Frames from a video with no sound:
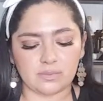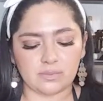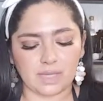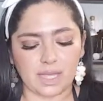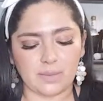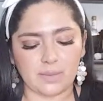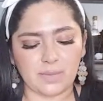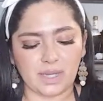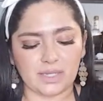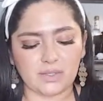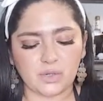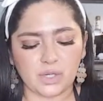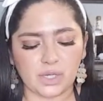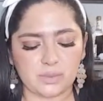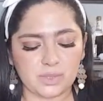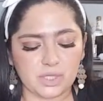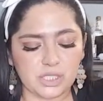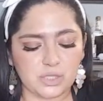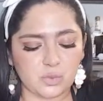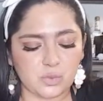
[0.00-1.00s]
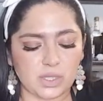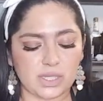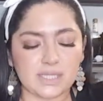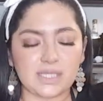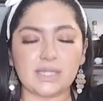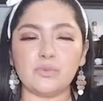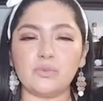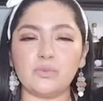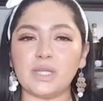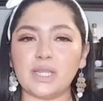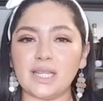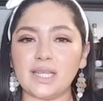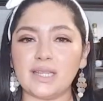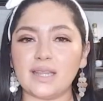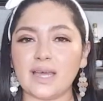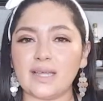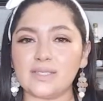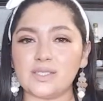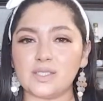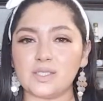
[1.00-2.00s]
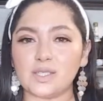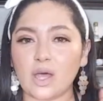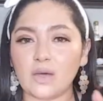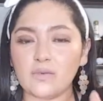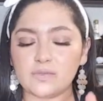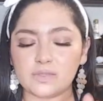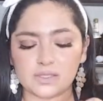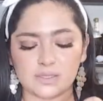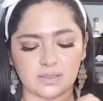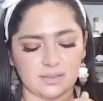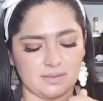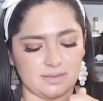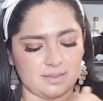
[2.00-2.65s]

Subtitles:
that my cream cheese wasn't really that soft.